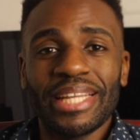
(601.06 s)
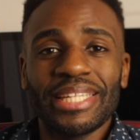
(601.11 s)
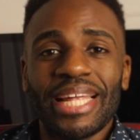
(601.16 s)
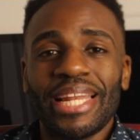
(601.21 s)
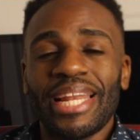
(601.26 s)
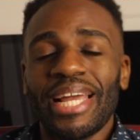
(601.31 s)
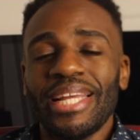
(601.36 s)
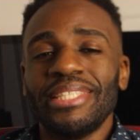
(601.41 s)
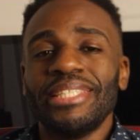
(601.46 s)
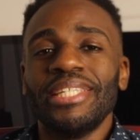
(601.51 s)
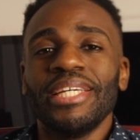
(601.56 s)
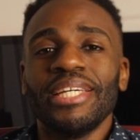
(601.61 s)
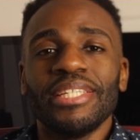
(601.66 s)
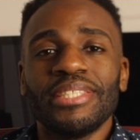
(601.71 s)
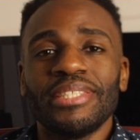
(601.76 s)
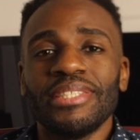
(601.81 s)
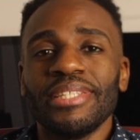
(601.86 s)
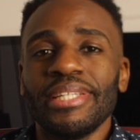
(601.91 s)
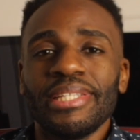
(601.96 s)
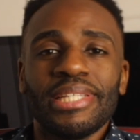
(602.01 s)
that I did
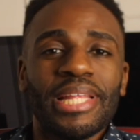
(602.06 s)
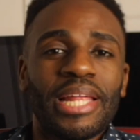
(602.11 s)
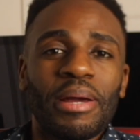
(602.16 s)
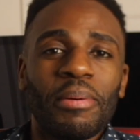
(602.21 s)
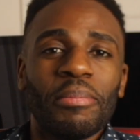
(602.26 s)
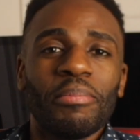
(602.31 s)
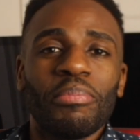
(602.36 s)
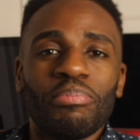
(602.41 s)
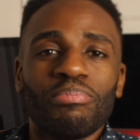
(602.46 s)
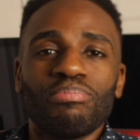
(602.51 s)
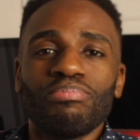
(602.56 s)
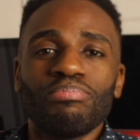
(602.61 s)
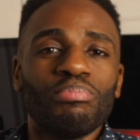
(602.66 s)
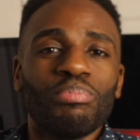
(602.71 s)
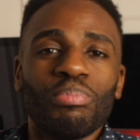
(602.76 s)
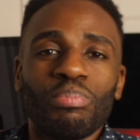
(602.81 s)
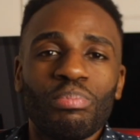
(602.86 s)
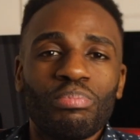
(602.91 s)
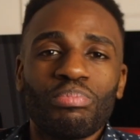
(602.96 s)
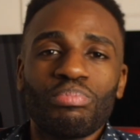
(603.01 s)
that I'm
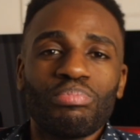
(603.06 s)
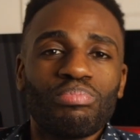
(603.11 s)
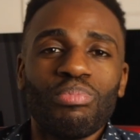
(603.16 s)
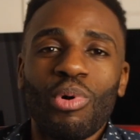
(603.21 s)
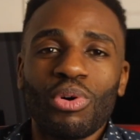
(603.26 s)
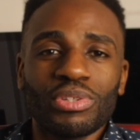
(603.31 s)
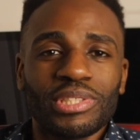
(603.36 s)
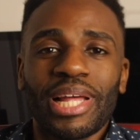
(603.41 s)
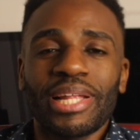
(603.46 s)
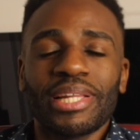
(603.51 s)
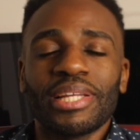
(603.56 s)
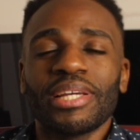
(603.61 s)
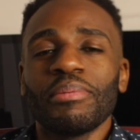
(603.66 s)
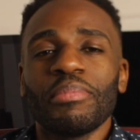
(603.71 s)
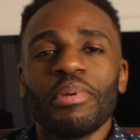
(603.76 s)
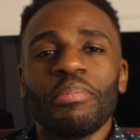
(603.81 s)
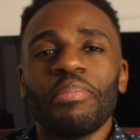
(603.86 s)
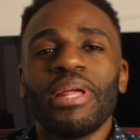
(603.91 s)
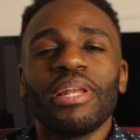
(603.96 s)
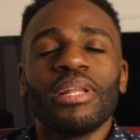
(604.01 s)
most likely going
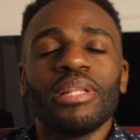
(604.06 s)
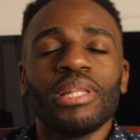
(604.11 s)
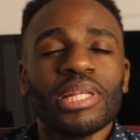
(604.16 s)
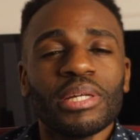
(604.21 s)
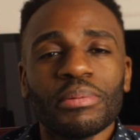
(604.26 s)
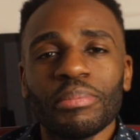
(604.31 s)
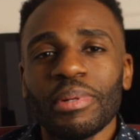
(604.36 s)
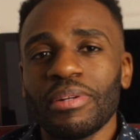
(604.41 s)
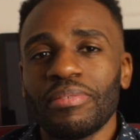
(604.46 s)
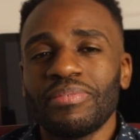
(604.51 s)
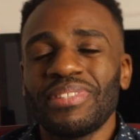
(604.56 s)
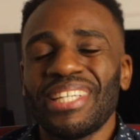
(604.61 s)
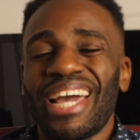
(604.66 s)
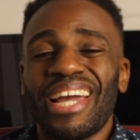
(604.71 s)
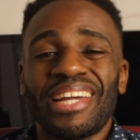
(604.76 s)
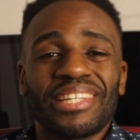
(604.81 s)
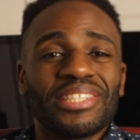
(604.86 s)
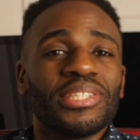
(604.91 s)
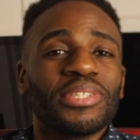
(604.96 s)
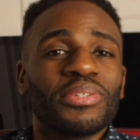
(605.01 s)
to be paying a little bit of
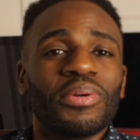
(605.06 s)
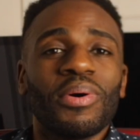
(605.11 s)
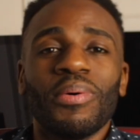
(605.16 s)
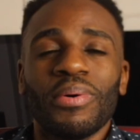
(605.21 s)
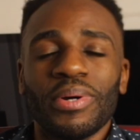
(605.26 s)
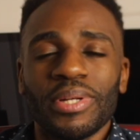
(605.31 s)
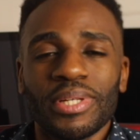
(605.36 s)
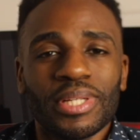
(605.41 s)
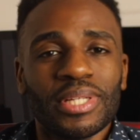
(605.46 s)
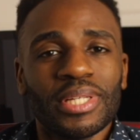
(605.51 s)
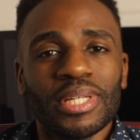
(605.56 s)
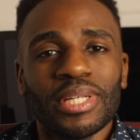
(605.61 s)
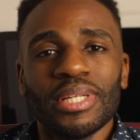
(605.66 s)
taxes on.